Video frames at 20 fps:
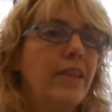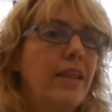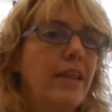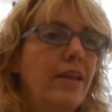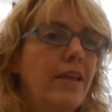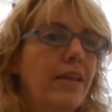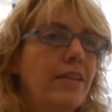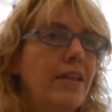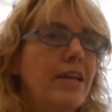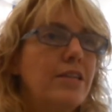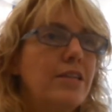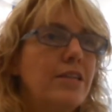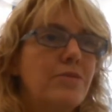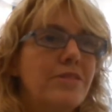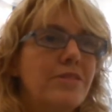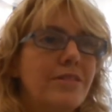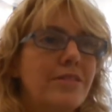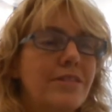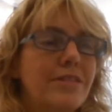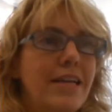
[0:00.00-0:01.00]
Thanks,
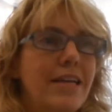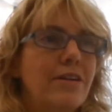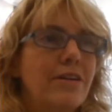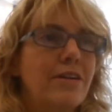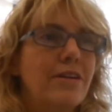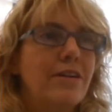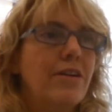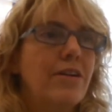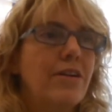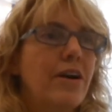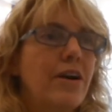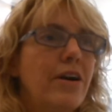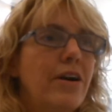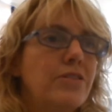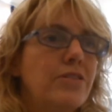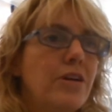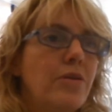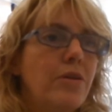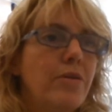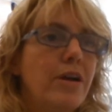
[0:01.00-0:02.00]
Mrs. Nagle. All right, so
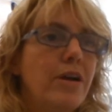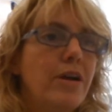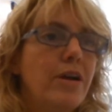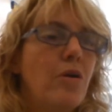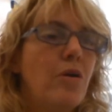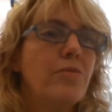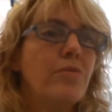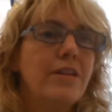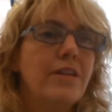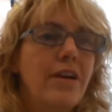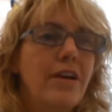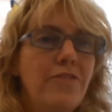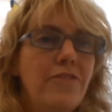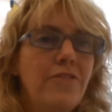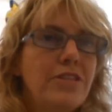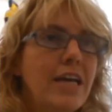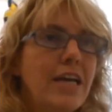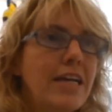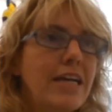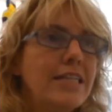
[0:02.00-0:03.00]
here we go. Almost a few
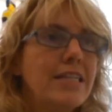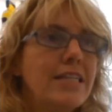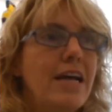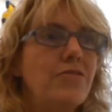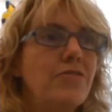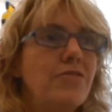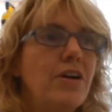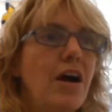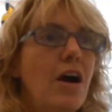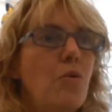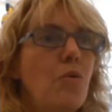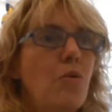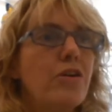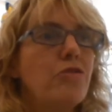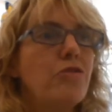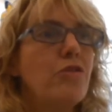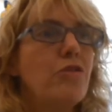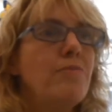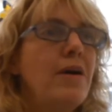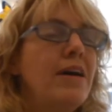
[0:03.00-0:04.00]
seconds left. I walked
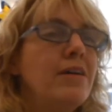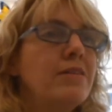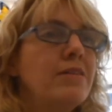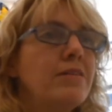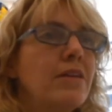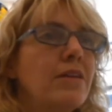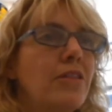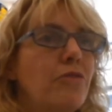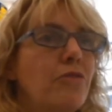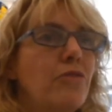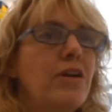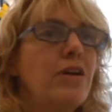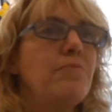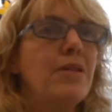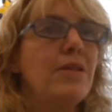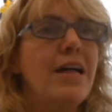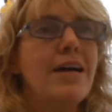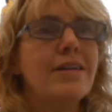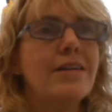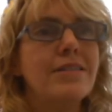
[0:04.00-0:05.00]
3
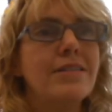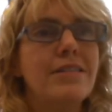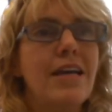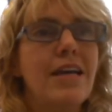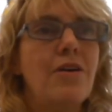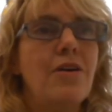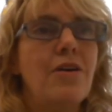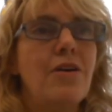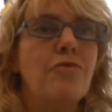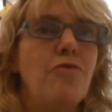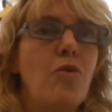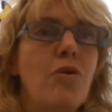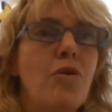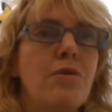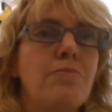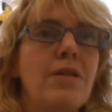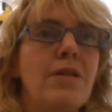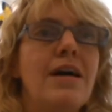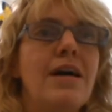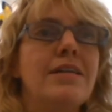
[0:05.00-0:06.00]
blocks south, 4
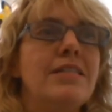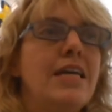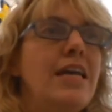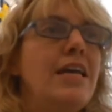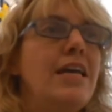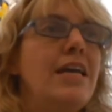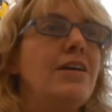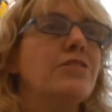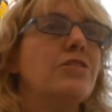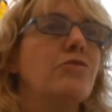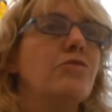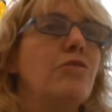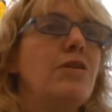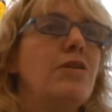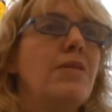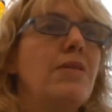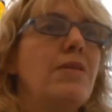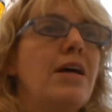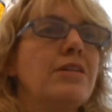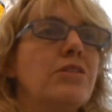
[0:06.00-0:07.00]
blocks east, 3
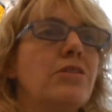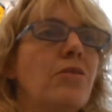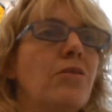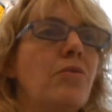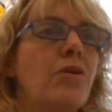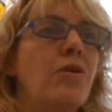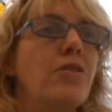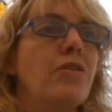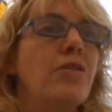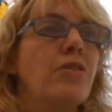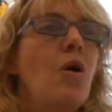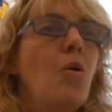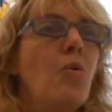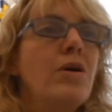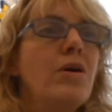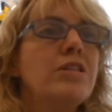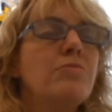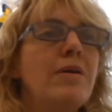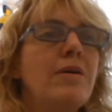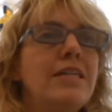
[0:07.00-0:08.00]
blocks north.
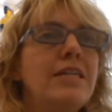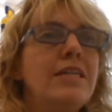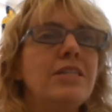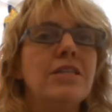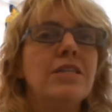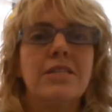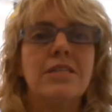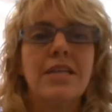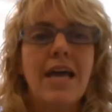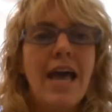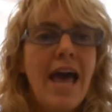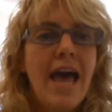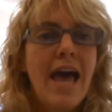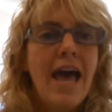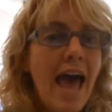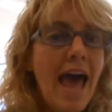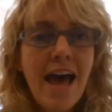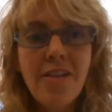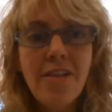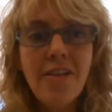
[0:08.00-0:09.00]
What's my distance?
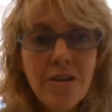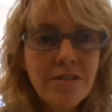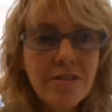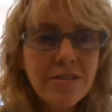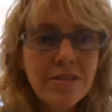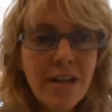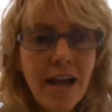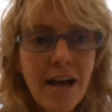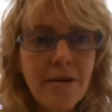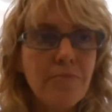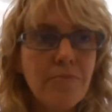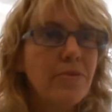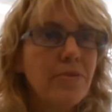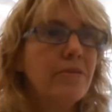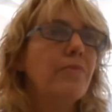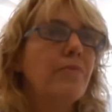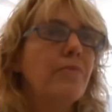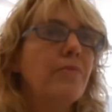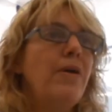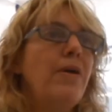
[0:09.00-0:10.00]
Add those up.
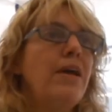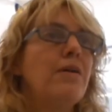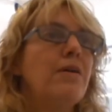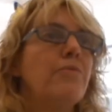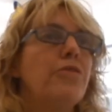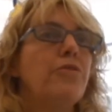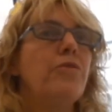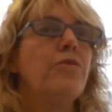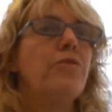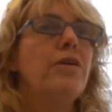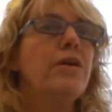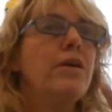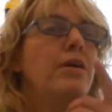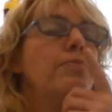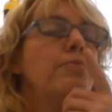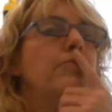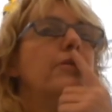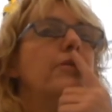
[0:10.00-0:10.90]
Bam, 3 plus